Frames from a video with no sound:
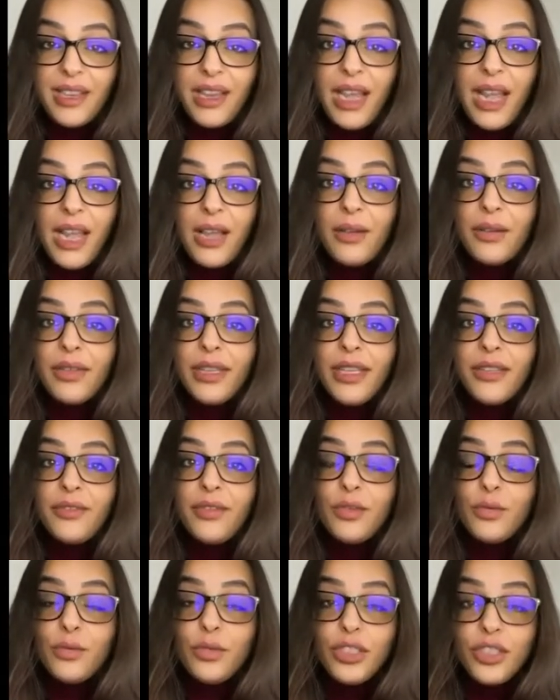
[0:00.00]
However, if
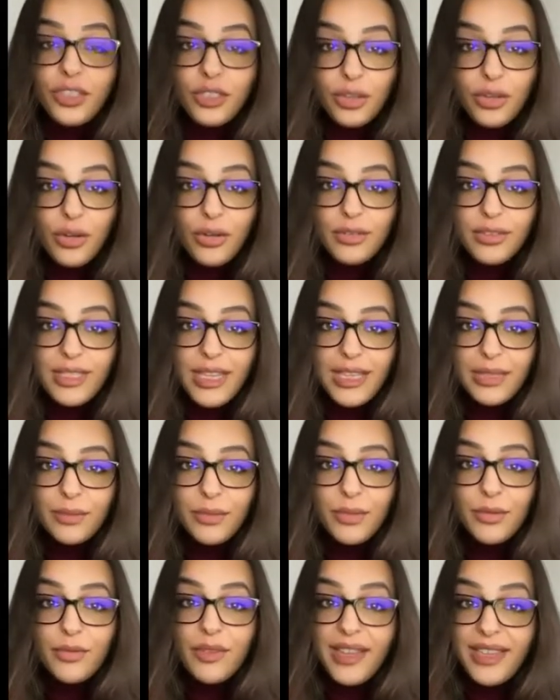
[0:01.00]
you wish to contact
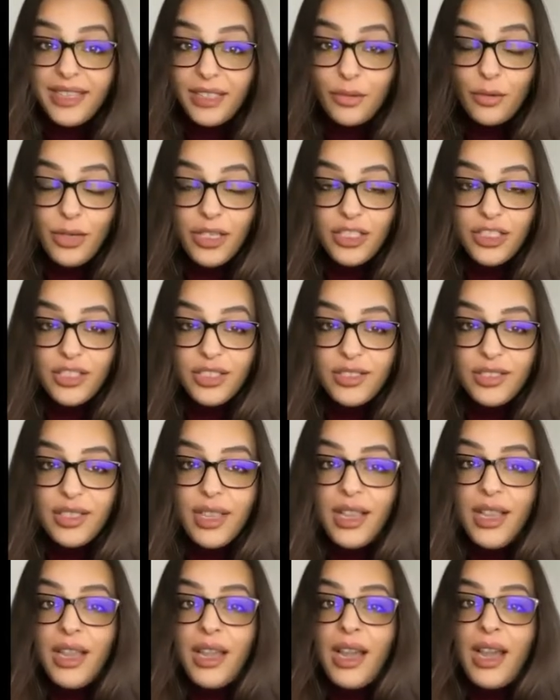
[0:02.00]
me with any questions,
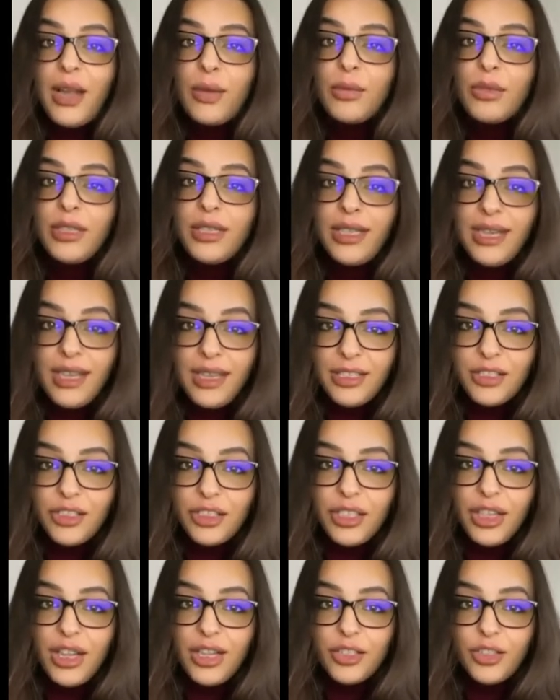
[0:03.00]
I will gladly
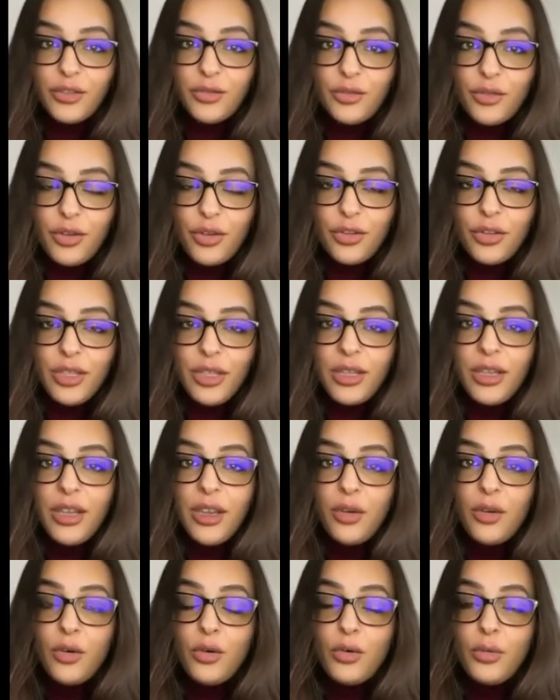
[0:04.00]
guide you further.
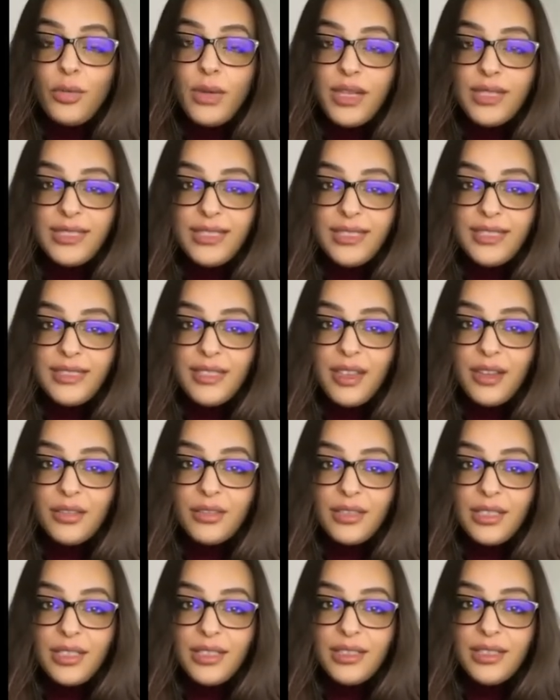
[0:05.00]
All my
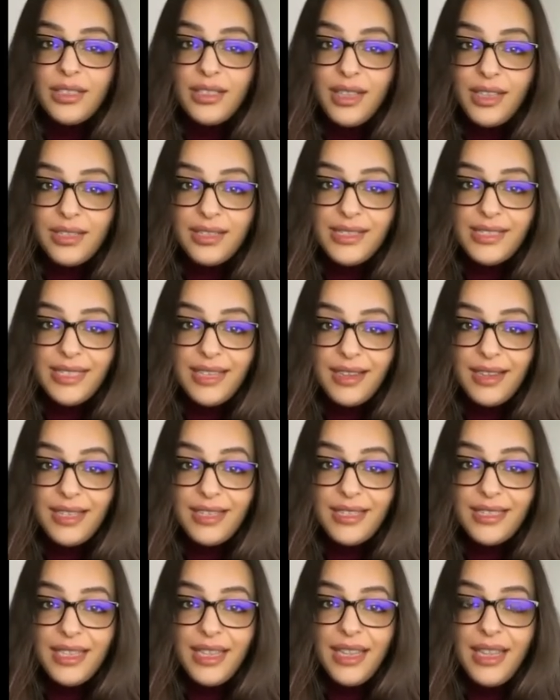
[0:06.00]
details in the next
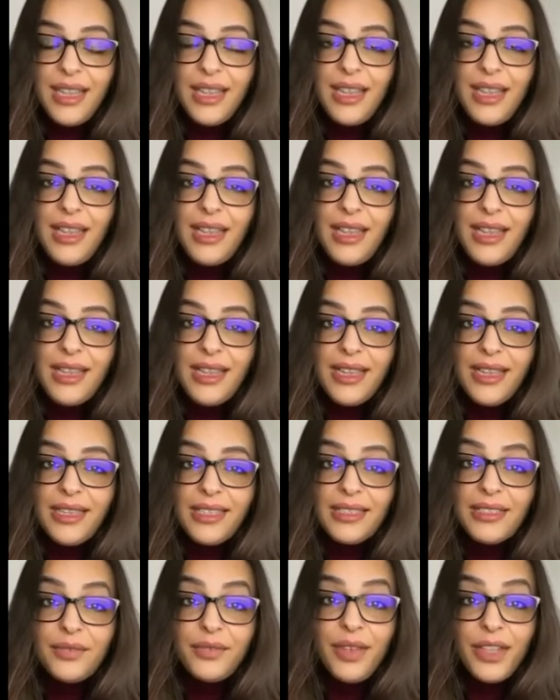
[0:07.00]
slide.
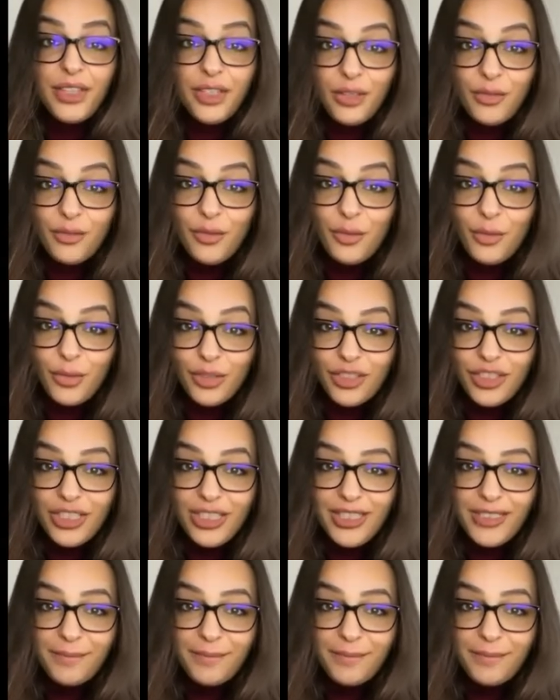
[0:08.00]
And thank you for watching.